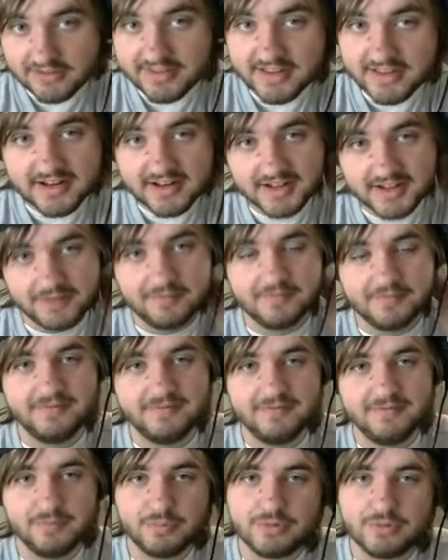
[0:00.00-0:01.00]
that
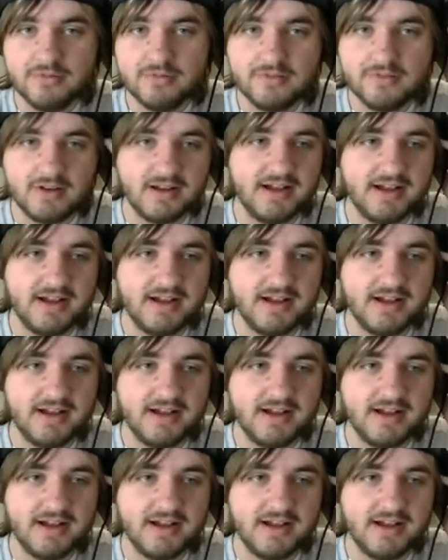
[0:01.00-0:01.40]
I've proven,